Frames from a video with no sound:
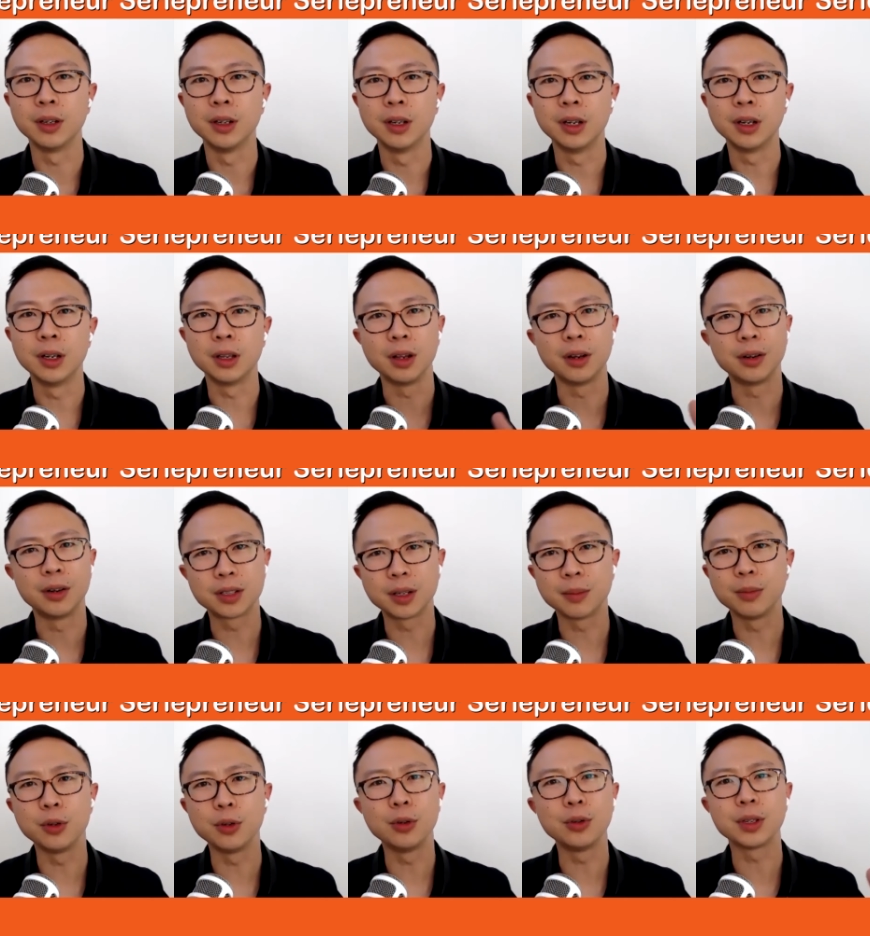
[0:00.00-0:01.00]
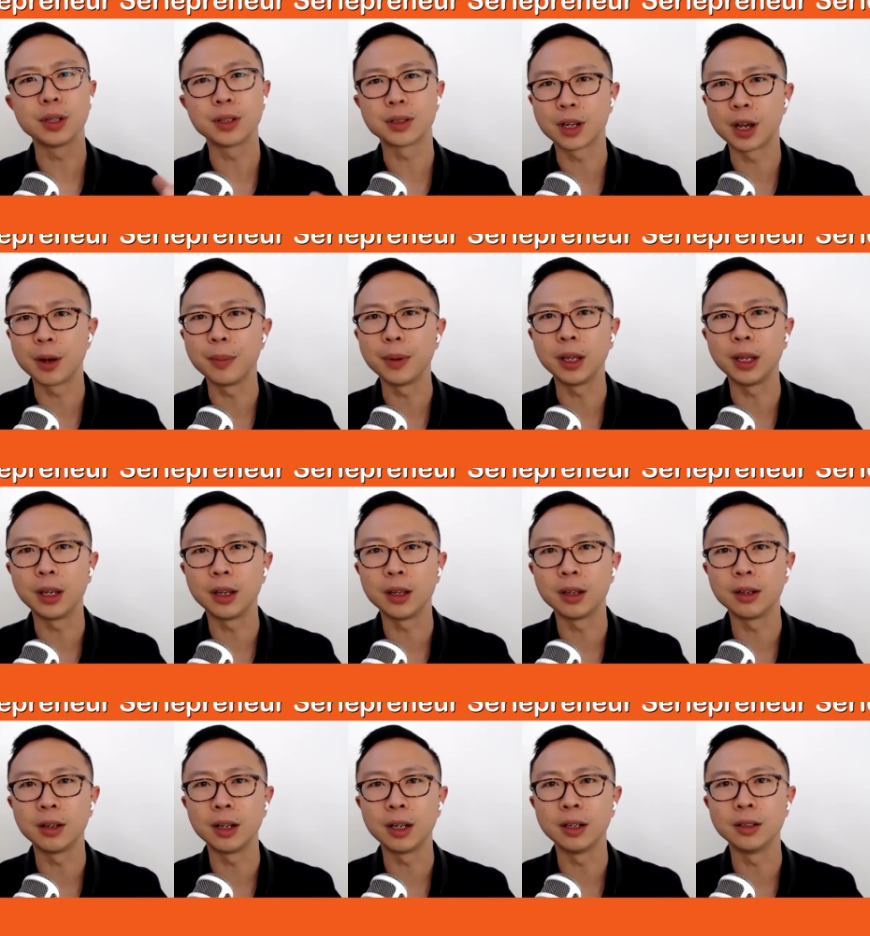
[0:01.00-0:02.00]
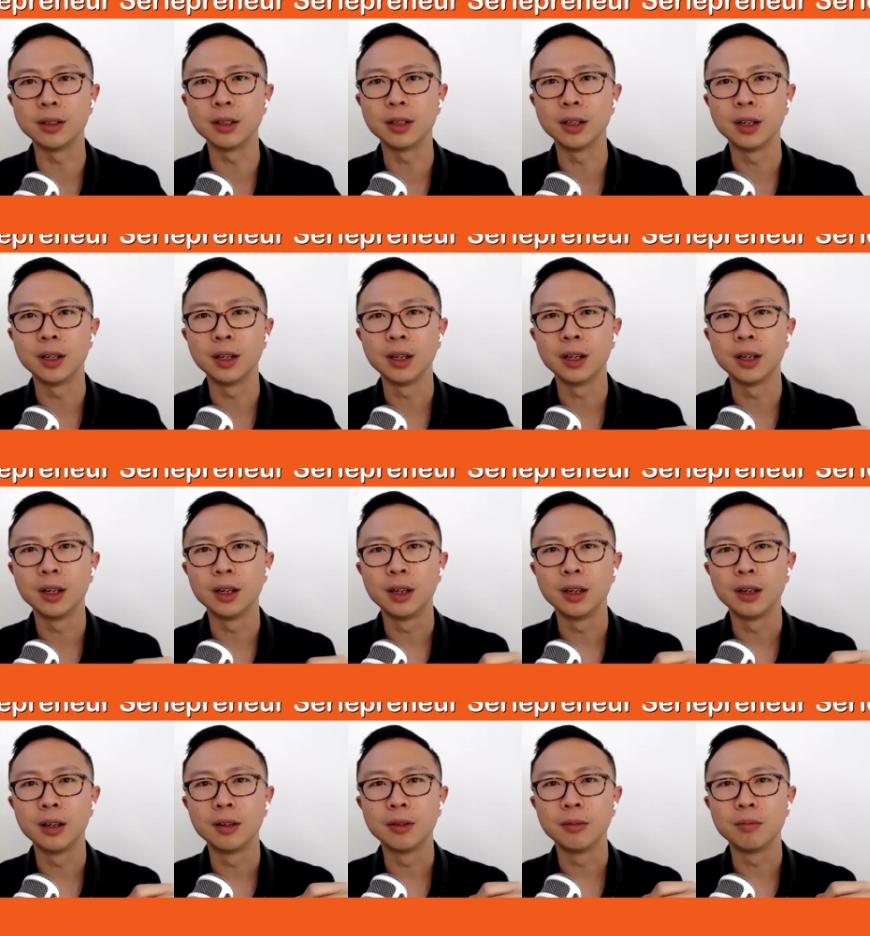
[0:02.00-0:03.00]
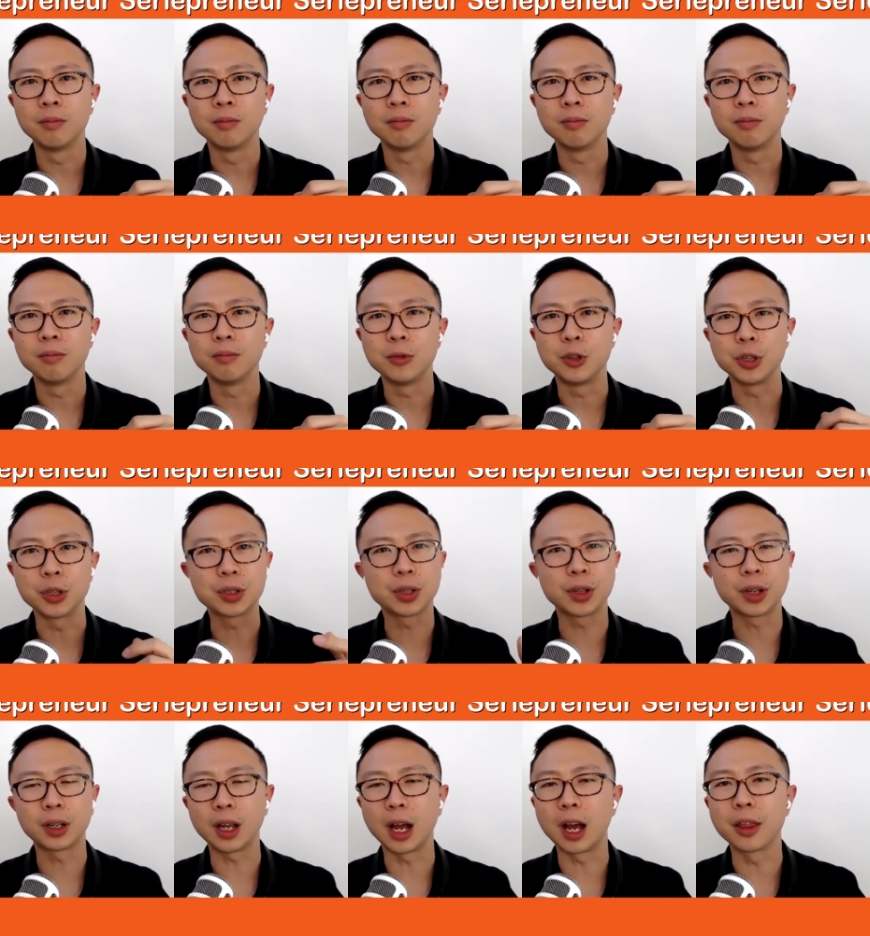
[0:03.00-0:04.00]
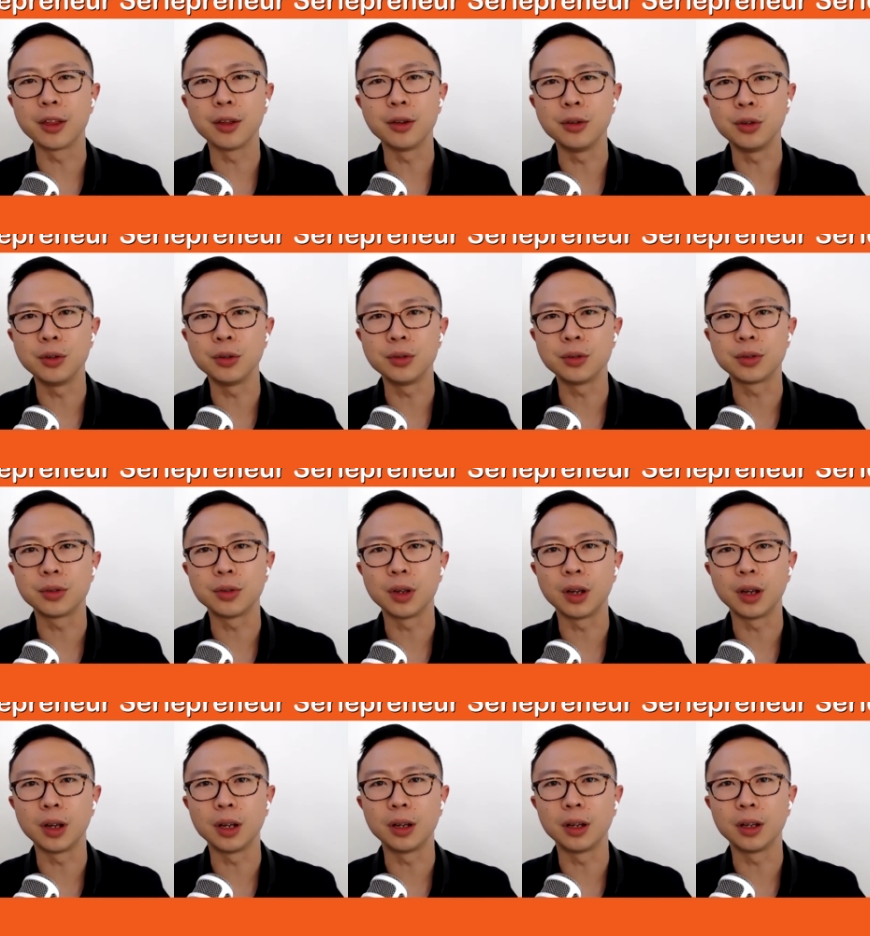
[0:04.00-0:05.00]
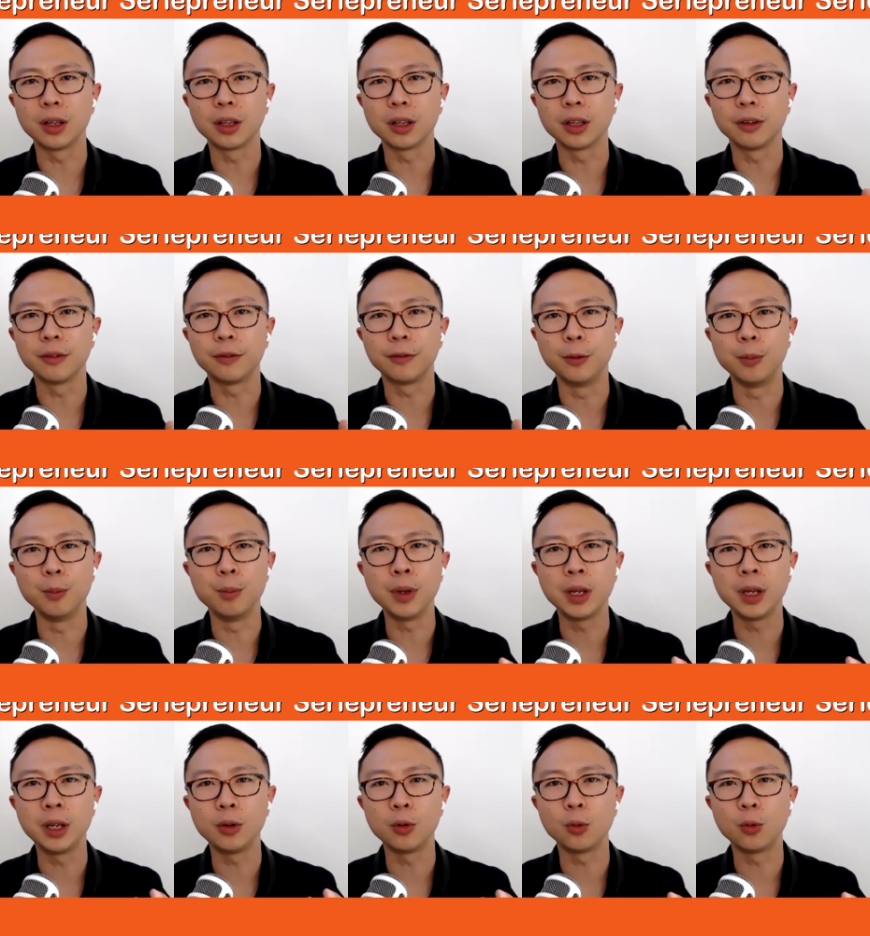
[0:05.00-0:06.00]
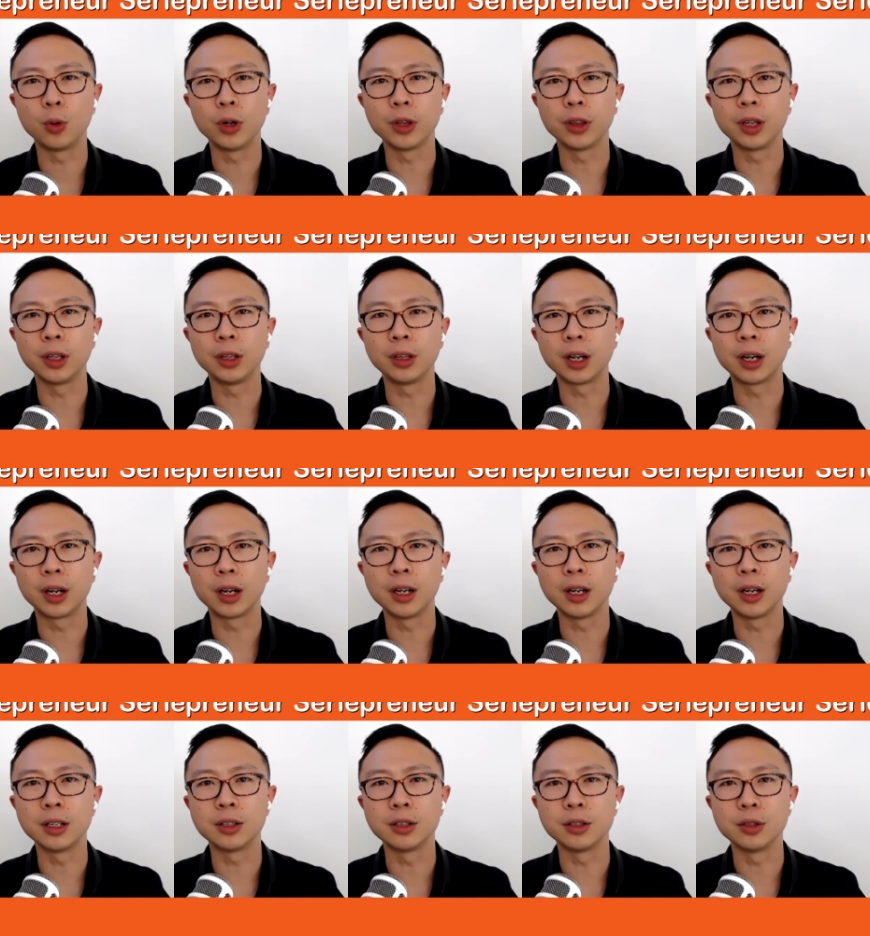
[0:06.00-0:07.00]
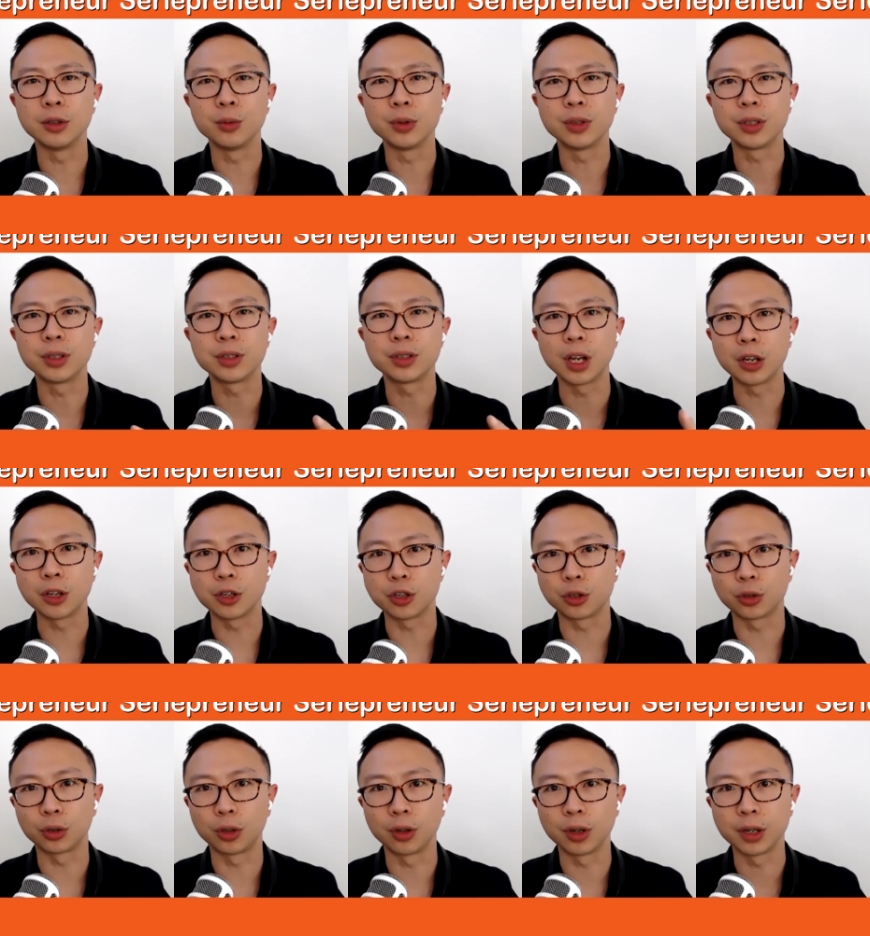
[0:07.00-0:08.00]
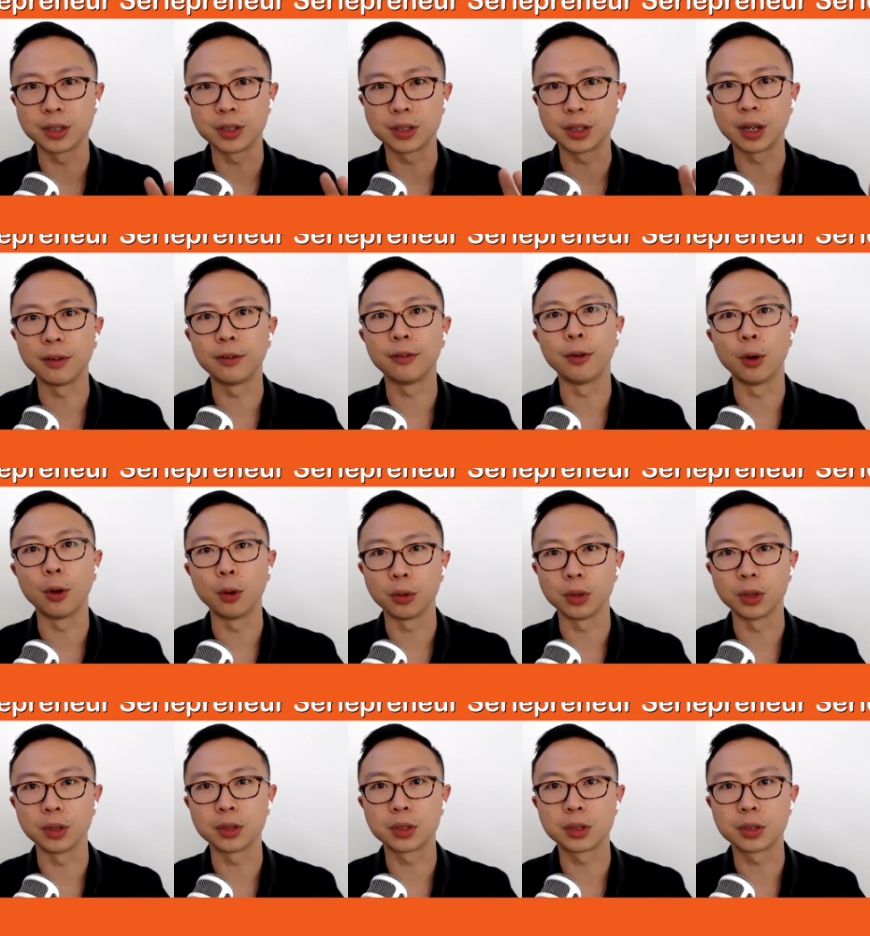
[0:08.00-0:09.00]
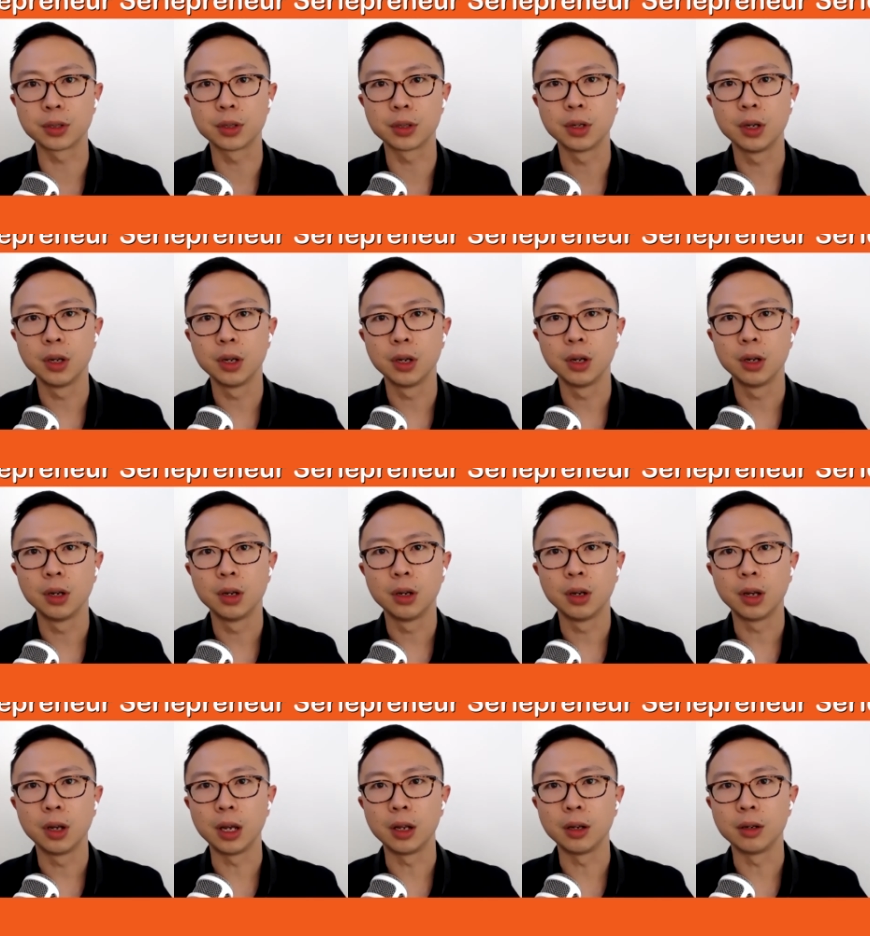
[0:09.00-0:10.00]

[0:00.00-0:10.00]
there is some news that's coming in, and just like other news, for me, one thing that I need to do was stay strong and stay focused. And